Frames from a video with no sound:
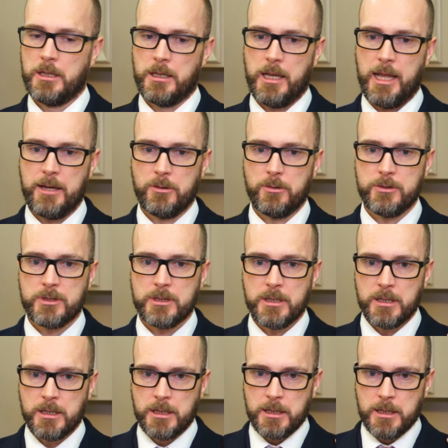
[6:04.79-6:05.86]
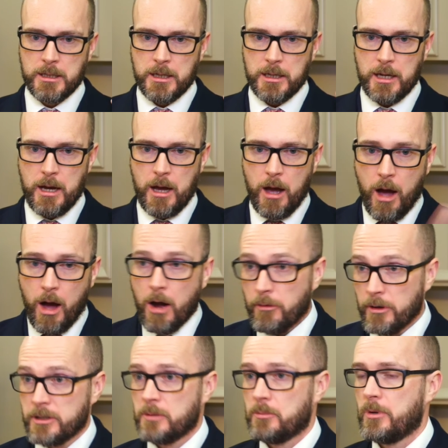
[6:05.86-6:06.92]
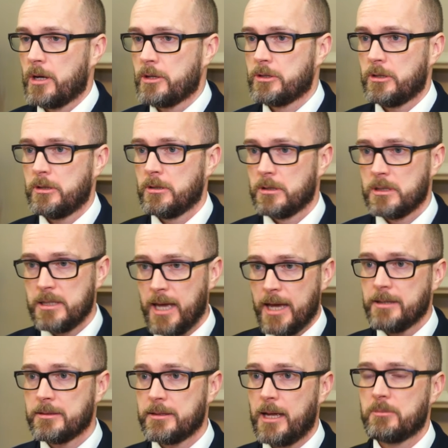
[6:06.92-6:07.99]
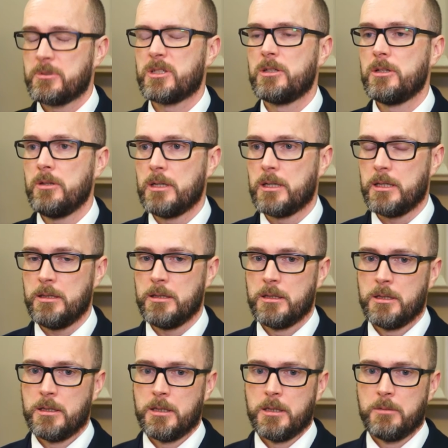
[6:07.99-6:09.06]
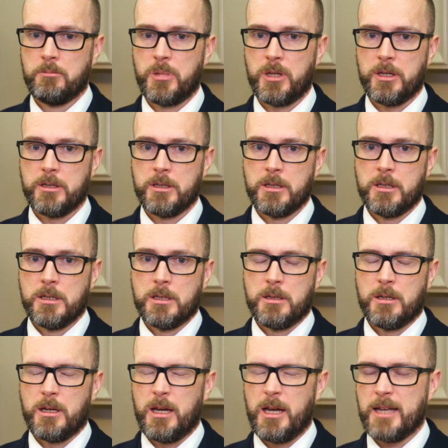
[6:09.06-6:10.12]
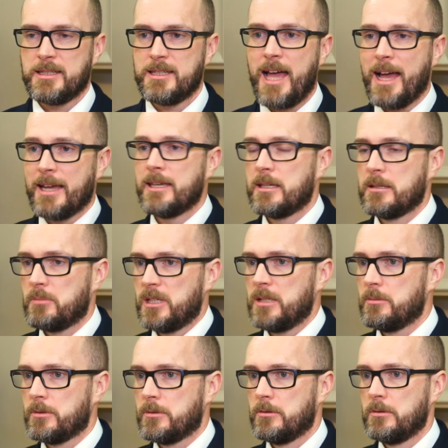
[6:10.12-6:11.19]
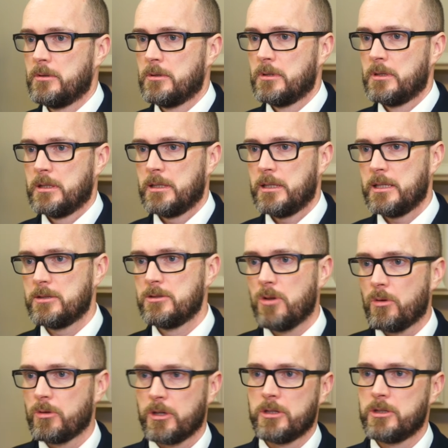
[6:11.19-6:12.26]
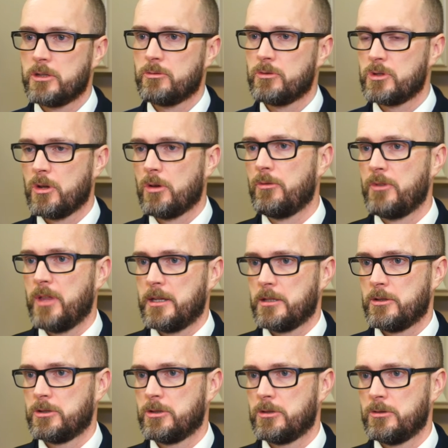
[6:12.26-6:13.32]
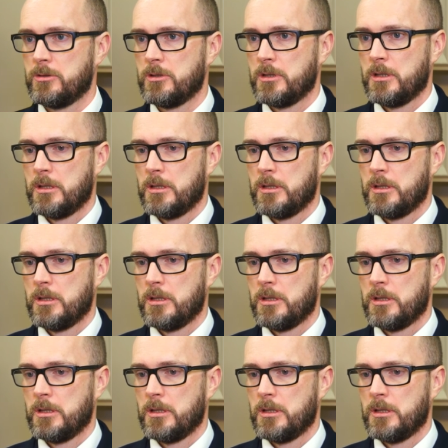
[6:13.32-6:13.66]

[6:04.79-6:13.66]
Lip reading: Landlords are under pressure, yes, absolutely, but attacking people is not going to resolve that issue.